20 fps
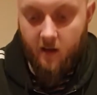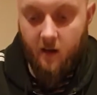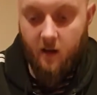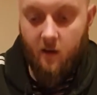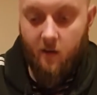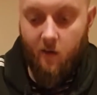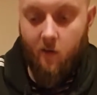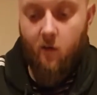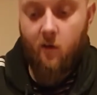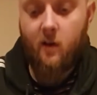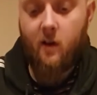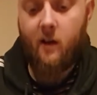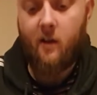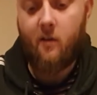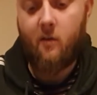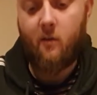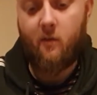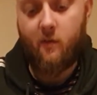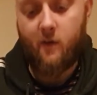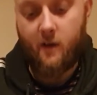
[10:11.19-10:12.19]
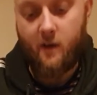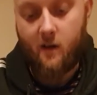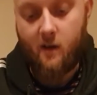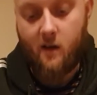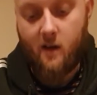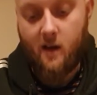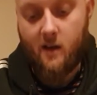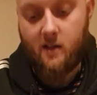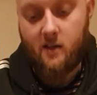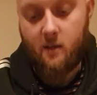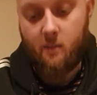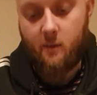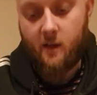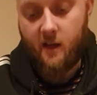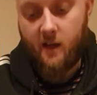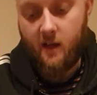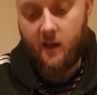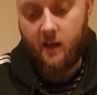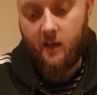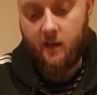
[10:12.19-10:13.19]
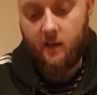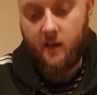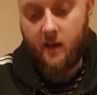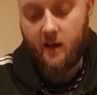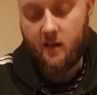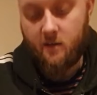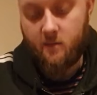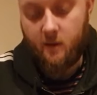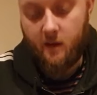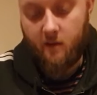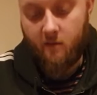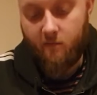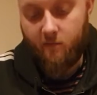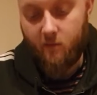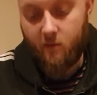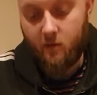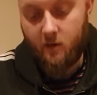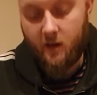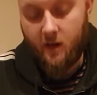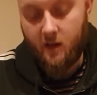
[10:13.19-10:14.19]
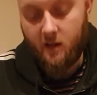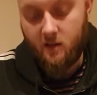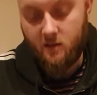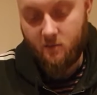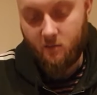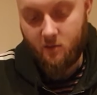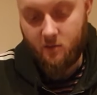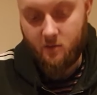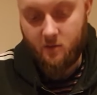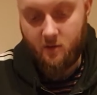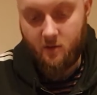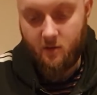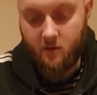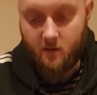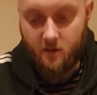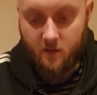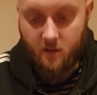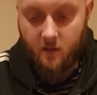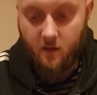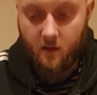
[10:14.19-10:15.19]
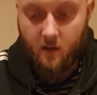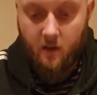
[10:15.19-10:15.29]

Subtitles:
Luckily enough, I didn't actually play 80 decks playing Floodgates, which was nice.